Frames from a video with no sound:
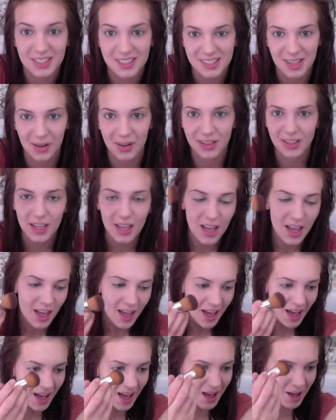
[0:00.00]
So,
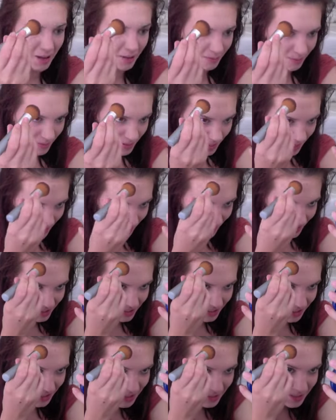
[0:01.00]
I
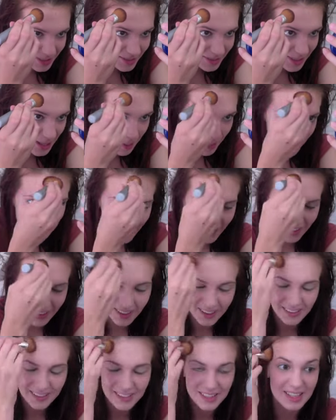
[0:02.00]
actually
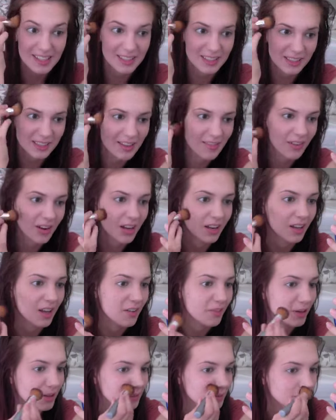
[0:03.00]
typically tend to leave it
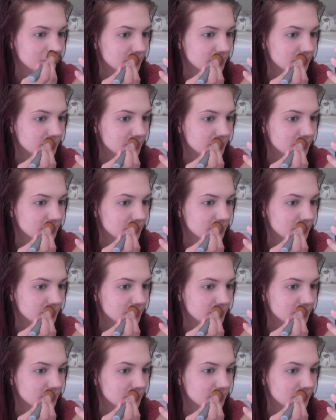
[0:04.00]
uncovered.